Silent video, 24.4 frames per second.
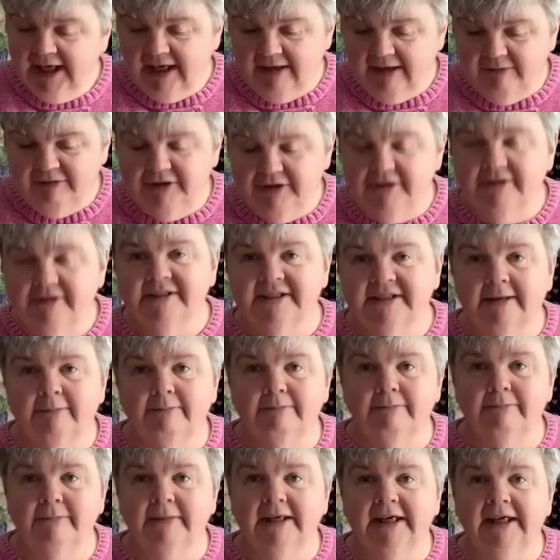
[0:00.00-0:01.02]
If you
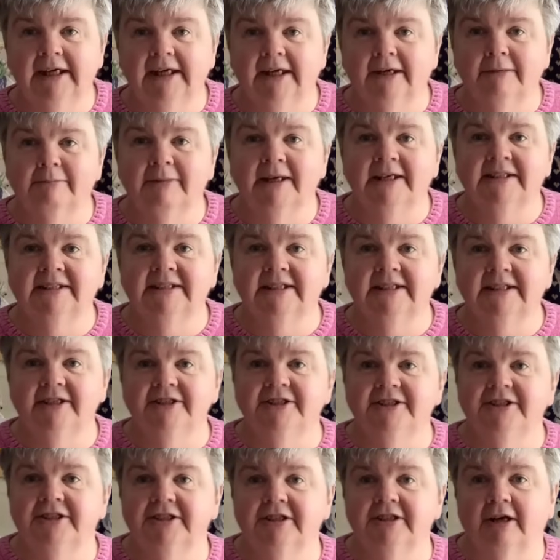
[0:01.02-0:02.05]
send me a
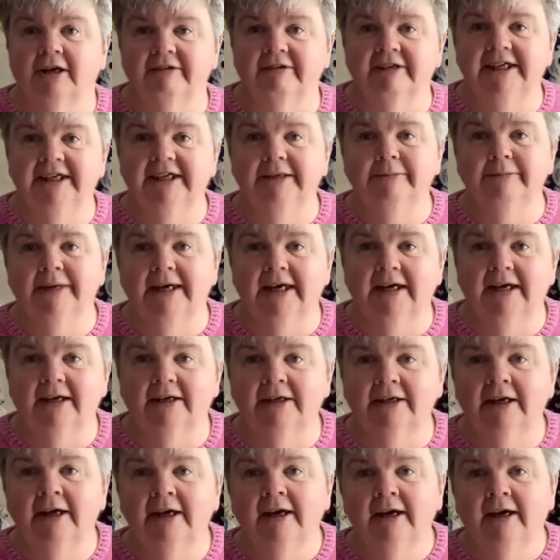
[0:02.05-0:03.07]
message or an
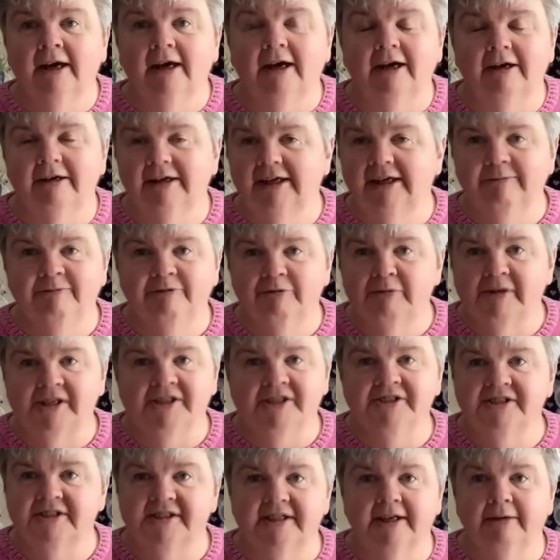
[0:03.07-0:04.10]
email,
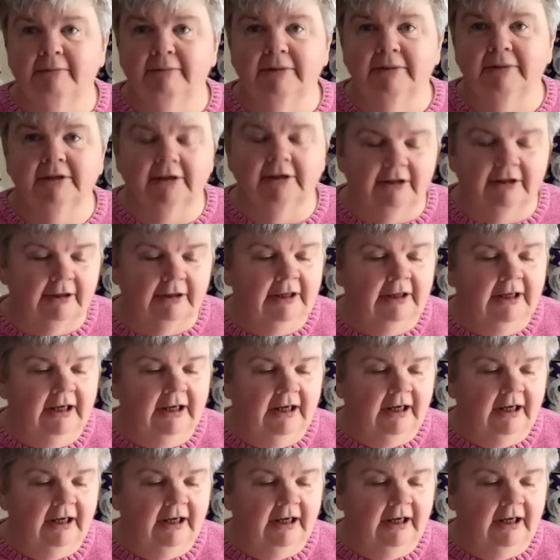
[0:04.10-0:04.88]
information's down below.